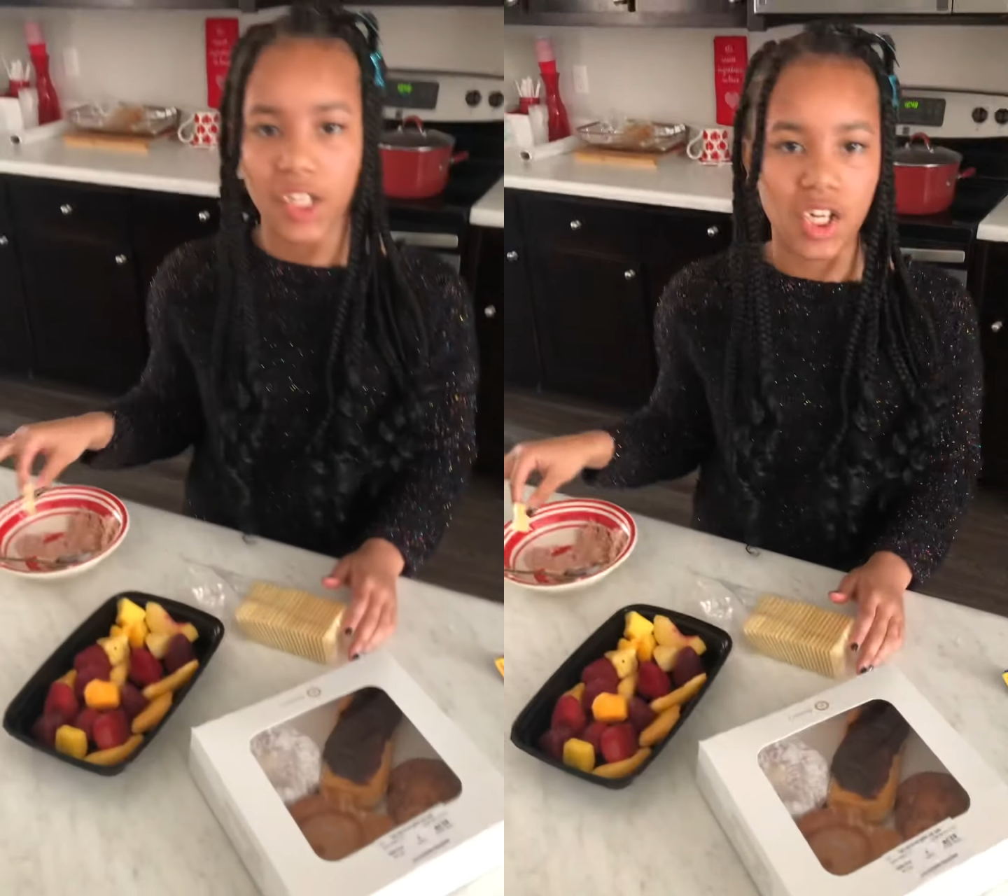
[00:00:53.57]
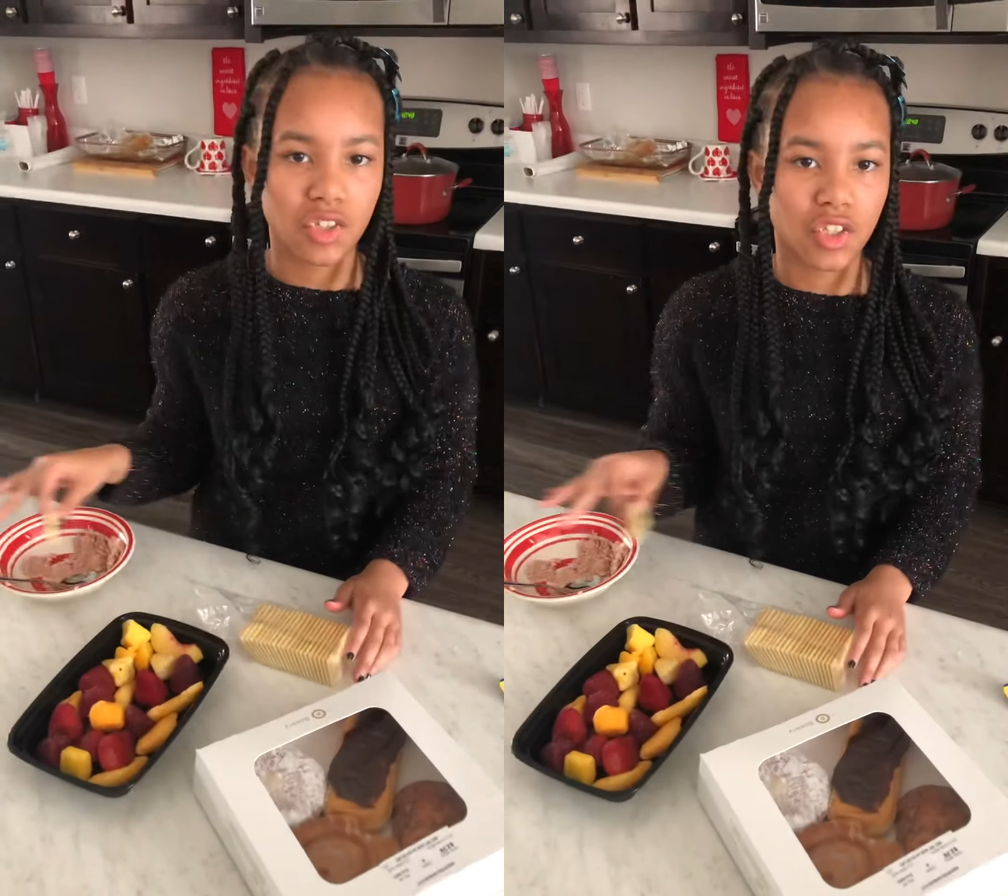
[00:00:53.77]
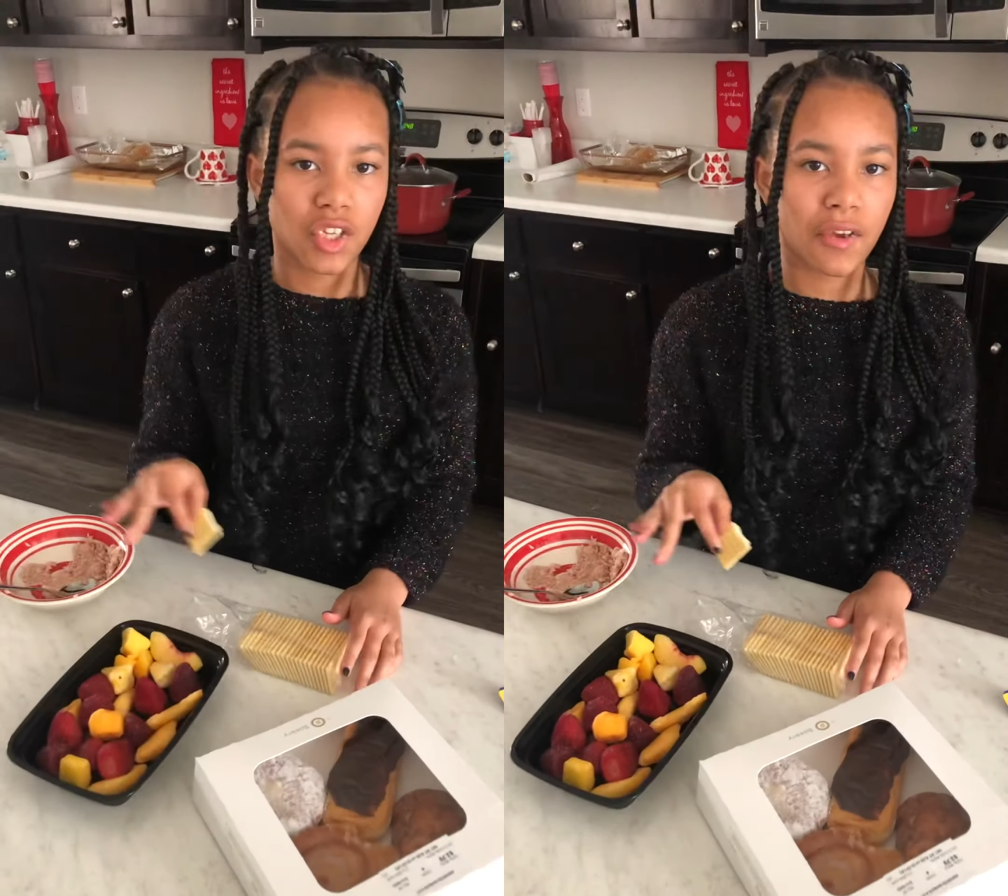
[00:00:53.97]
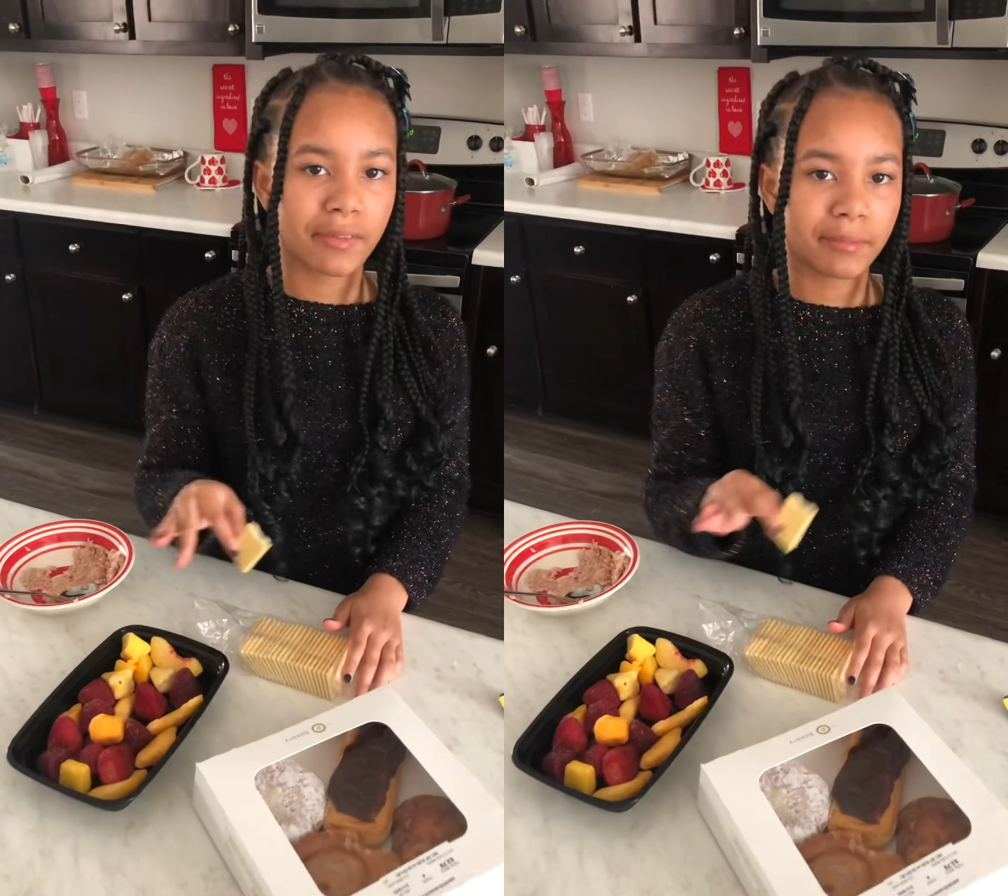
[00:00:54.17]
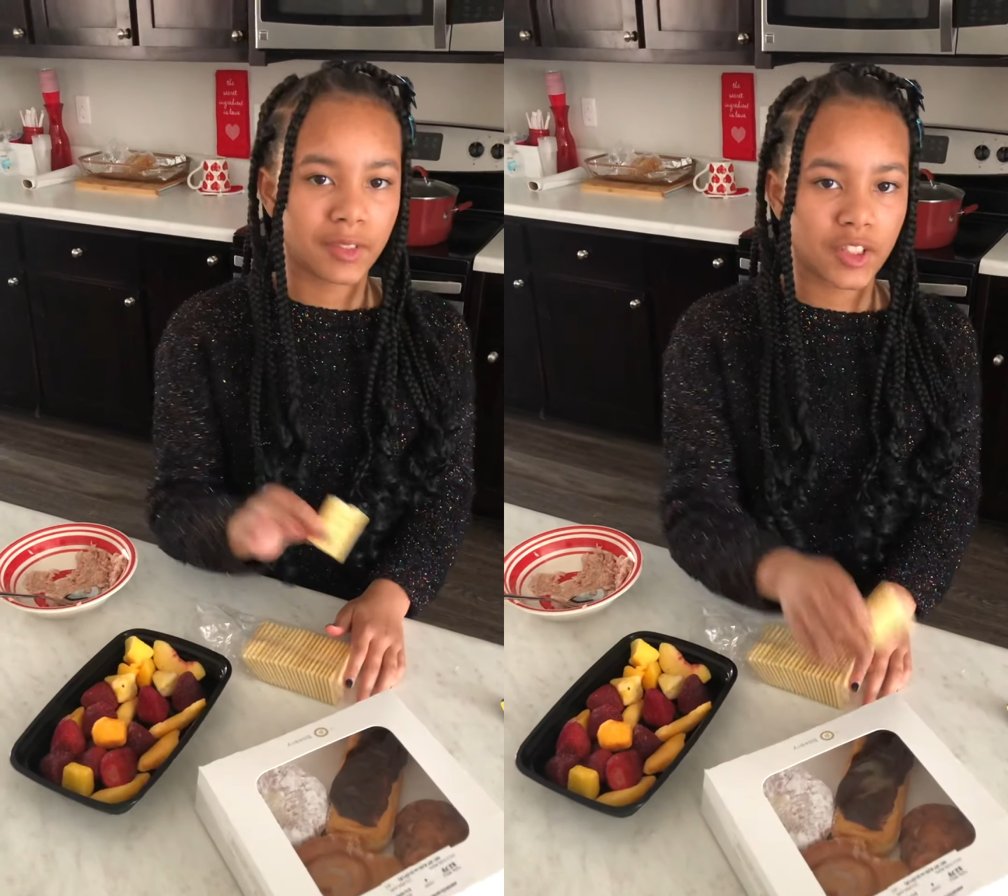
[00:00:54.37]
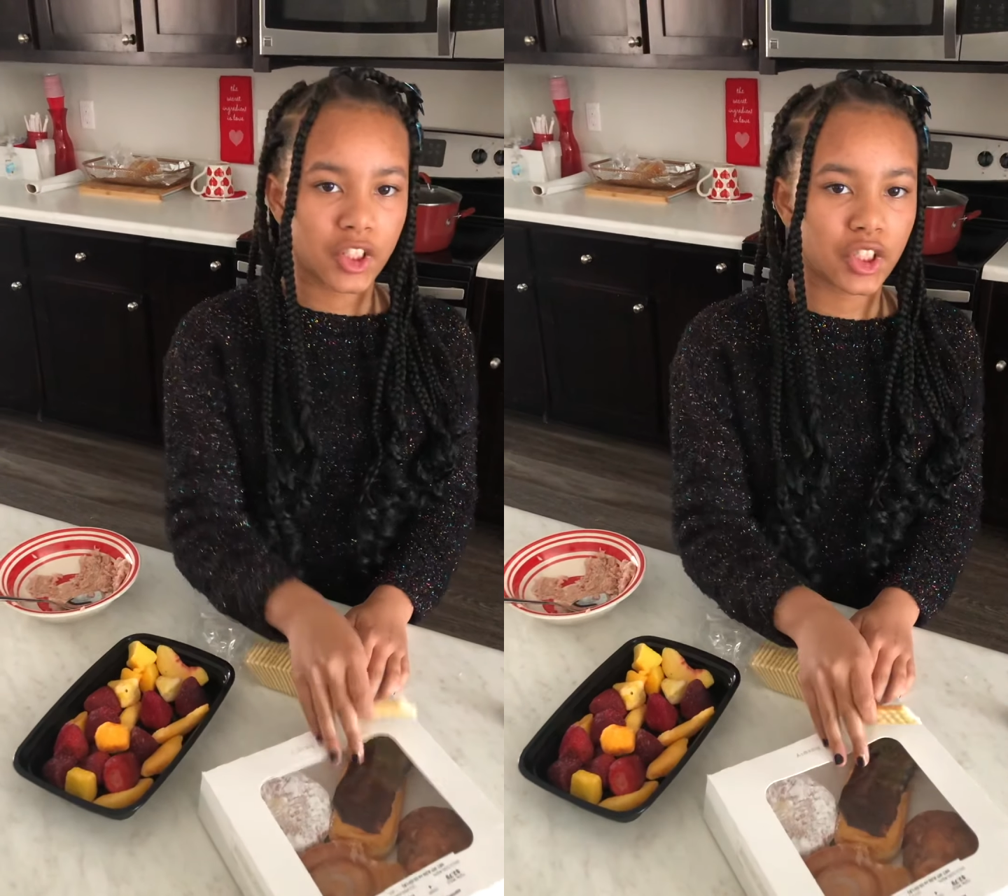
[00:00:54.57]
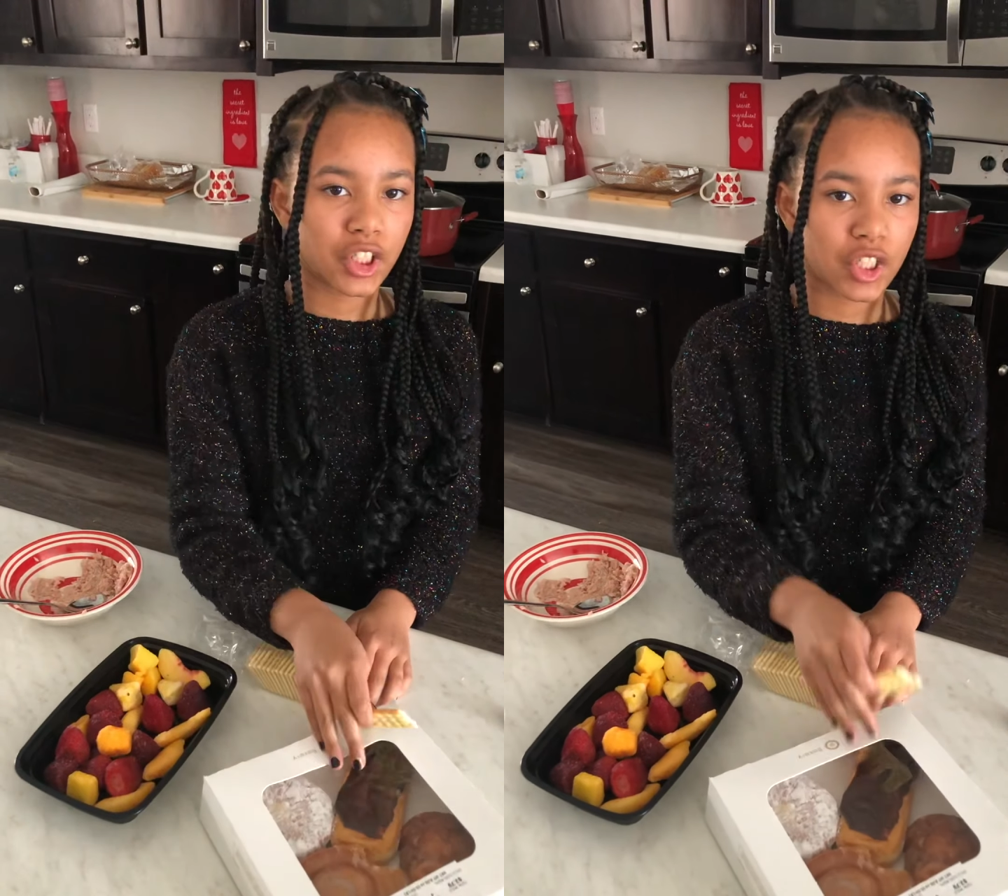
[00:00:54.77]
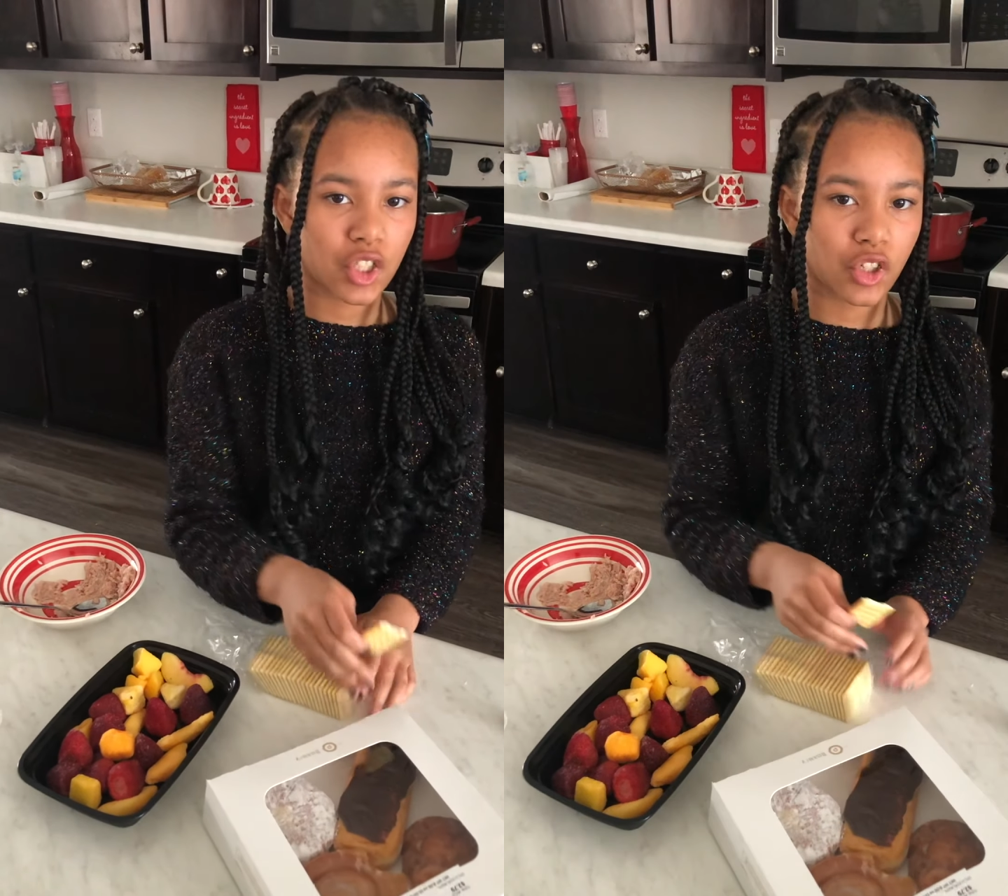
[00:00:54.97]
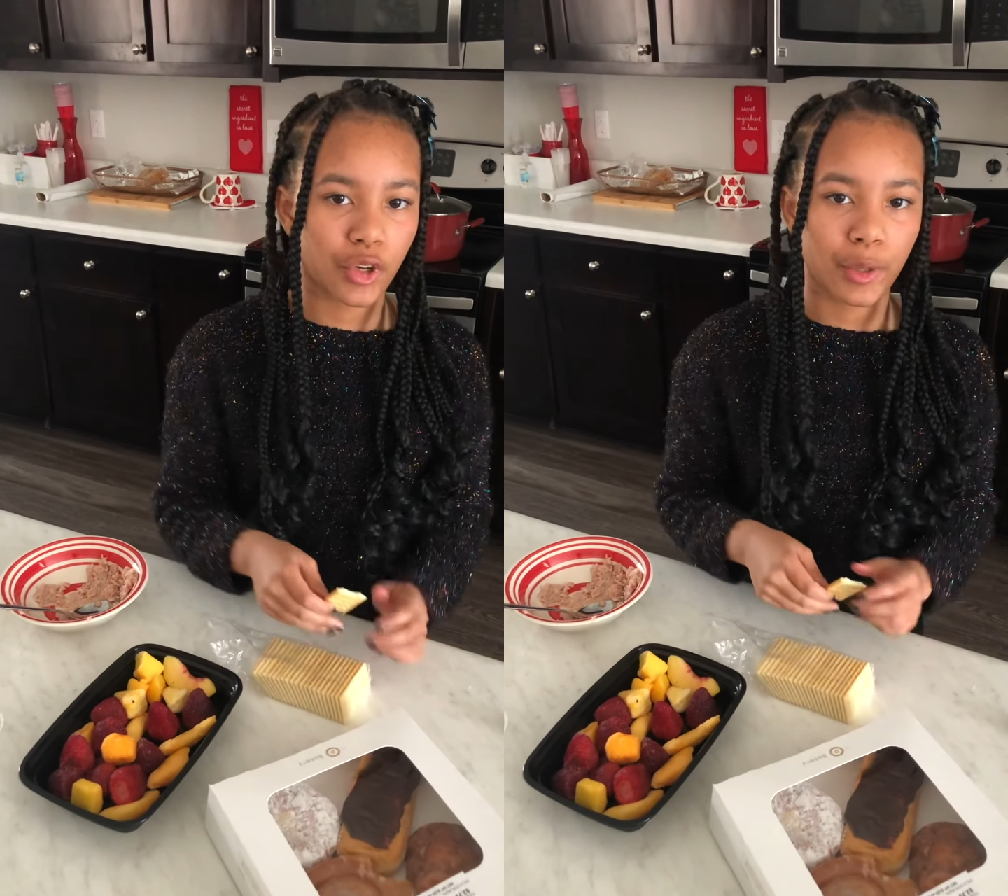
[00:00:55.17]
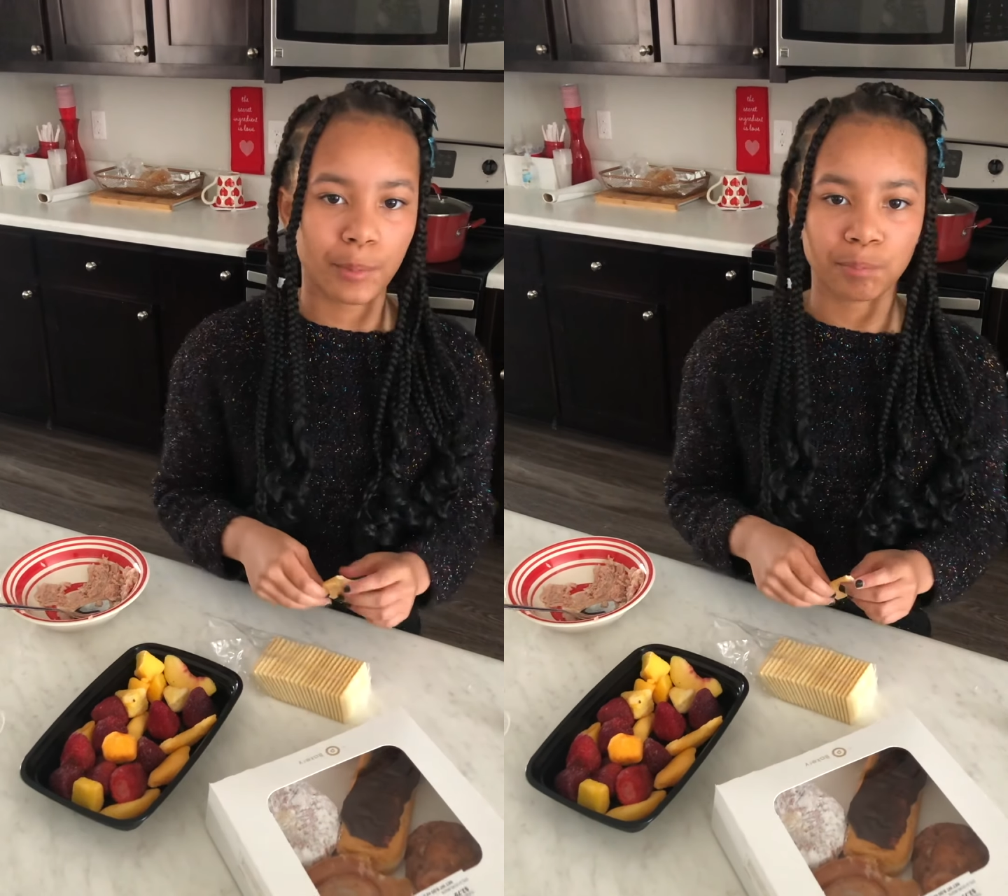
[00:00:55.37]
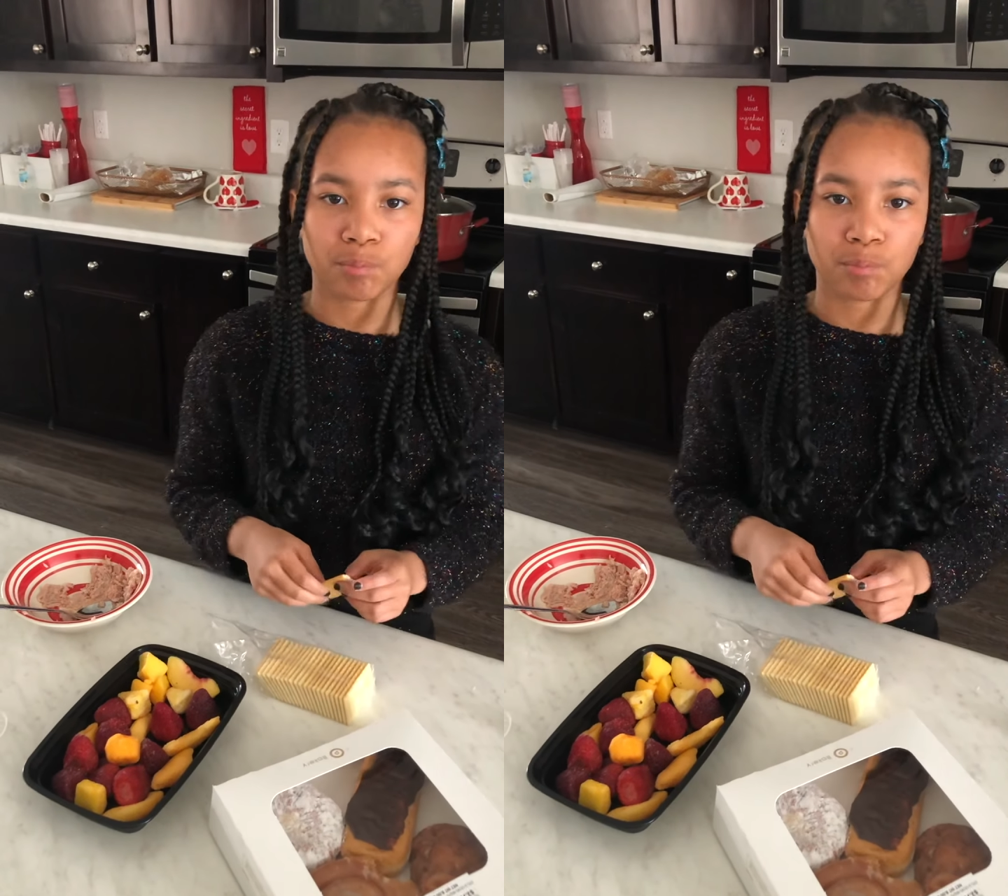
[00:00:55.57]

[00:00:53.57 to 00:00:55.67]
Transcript: healthy, and this is like the treat.